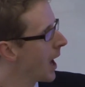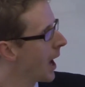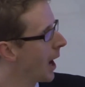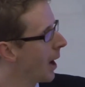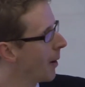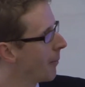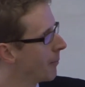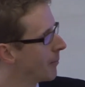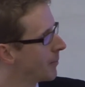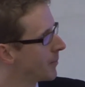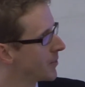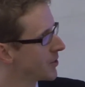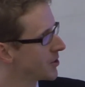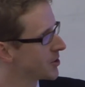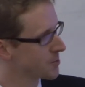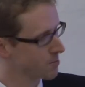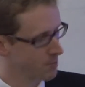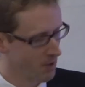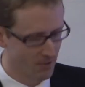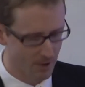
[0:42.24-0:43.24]
Um,
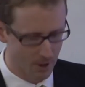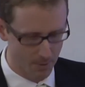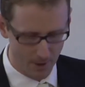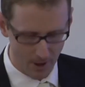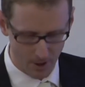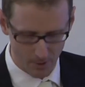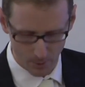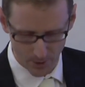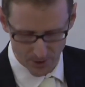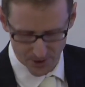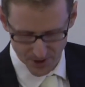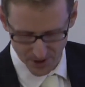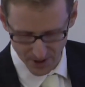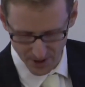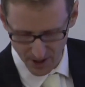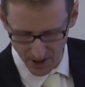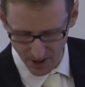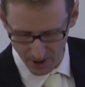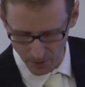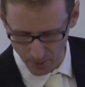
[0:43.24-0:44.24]
just briefly about Wilson
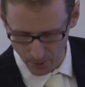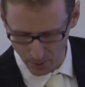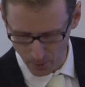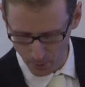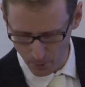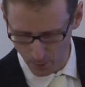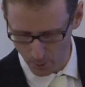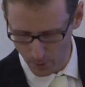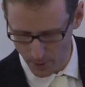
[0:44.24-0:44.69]
Gunn,